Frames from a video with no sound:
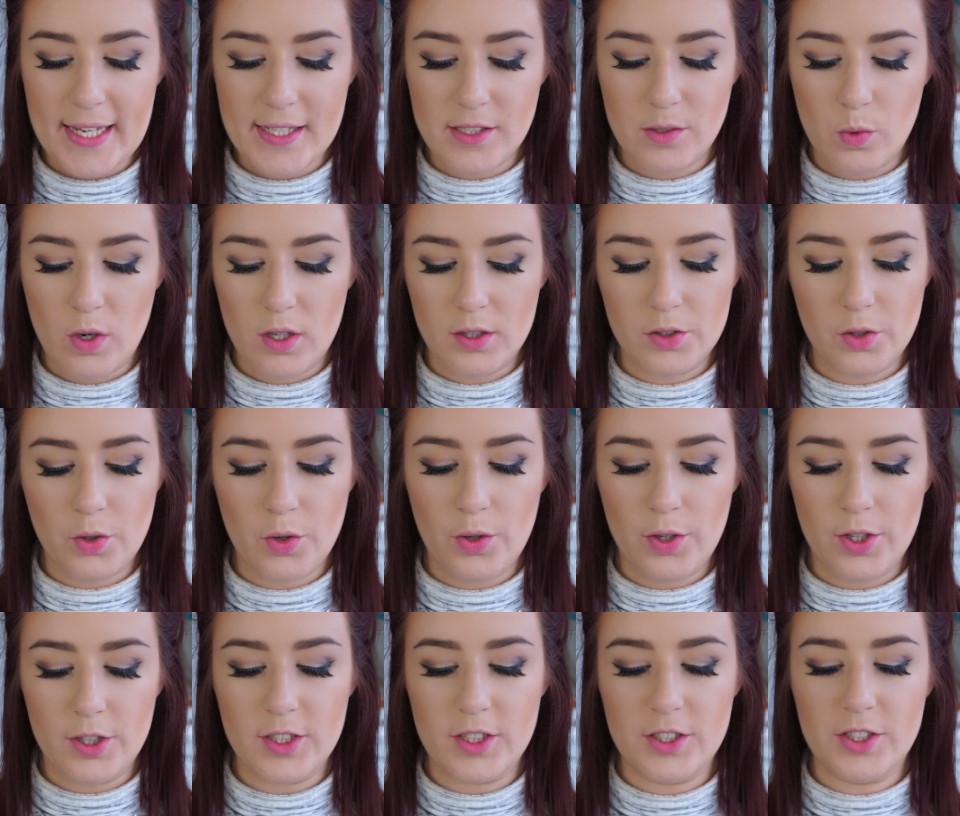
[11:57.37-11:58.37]
is one
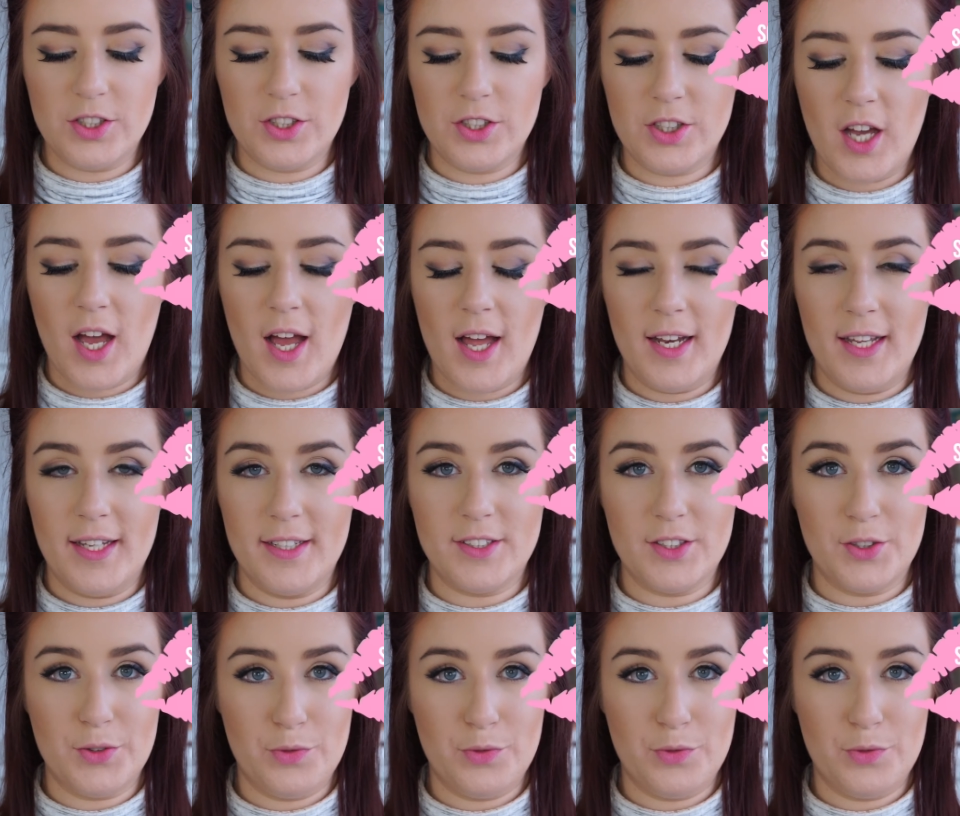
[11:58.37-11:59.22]
called Scarlet